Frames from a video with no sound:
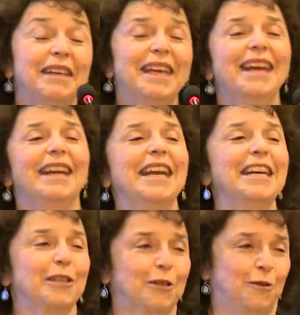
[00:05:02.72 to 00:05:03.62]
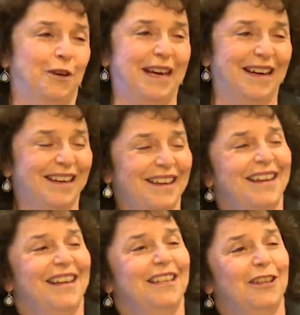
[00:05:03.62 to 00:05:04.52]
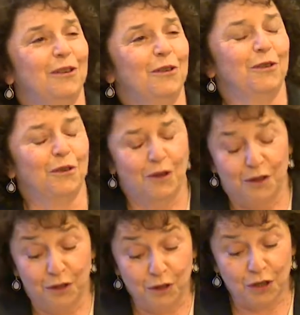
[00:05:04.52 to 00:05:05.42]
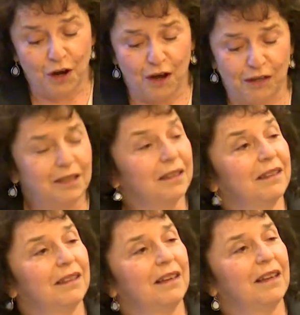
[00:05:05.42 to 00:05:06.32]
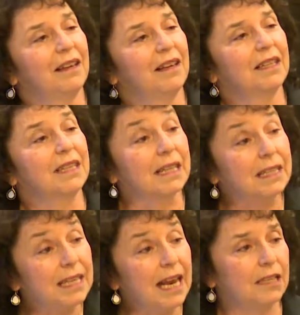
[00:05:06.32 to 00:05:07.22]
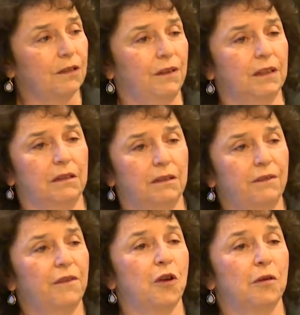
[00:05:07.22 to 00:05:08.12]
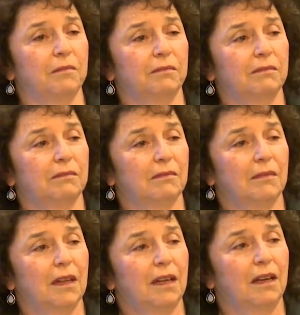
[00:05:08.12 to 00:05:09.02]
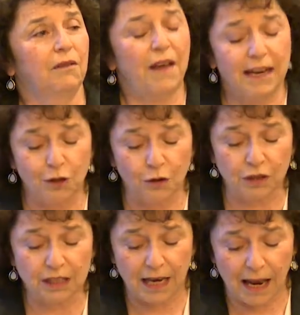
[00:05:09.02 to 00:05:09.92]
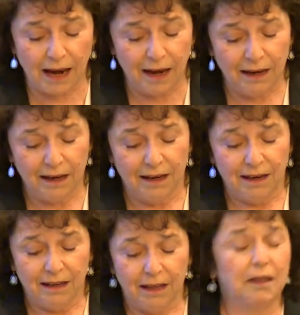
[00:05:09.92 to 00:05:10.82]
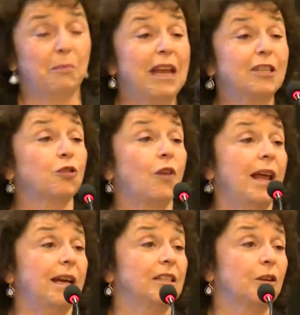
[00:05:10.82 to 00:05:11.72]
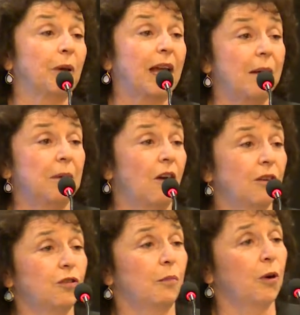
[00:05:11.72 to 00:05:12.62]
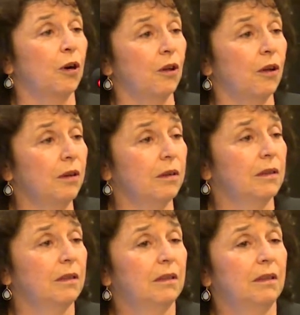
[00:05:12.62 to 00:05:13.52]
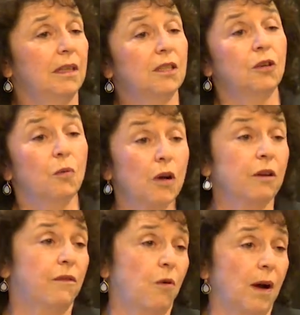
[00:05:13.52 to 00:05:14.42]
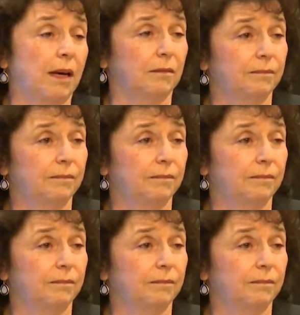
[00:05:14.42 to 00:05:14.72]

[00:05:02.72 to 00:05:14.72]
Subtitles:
in an industry to start a successful firm. In fact, you could say that the best training to become an entrepreneur is to work for one.